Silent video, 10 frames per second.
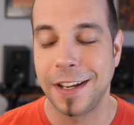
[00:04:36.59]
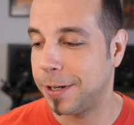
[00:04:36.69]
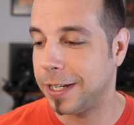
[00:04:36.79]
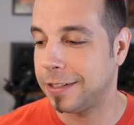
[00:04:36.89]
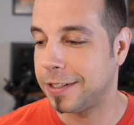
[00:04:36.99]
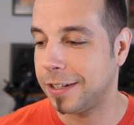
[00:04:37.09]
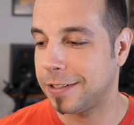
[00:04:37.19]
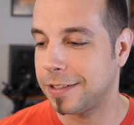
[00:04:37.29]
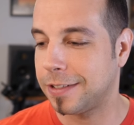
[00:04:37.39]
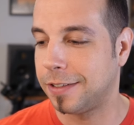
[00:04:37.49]
but
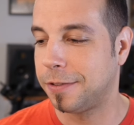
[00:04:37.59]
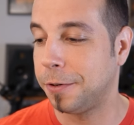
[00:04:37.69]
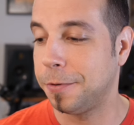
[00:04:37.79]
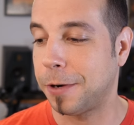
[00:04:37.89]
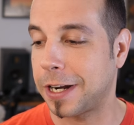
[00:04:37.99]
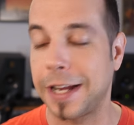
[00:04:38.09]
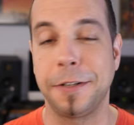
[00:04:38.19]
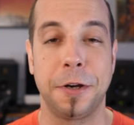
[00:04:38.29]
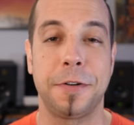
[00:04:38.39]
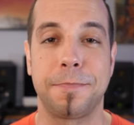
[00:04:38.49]
just through what I
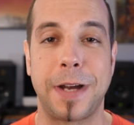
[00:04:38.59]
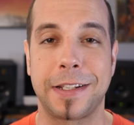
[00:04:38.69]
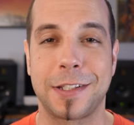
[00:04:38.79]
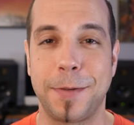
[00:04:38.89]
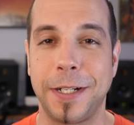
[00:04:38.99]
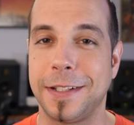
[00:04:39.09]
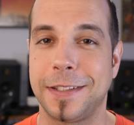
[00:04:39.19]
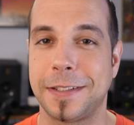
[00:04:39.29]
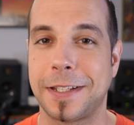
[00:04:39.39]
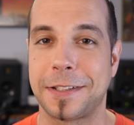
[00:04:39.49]
know and my
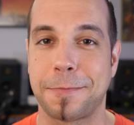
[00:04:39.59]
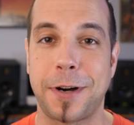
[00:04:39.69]
experiences as a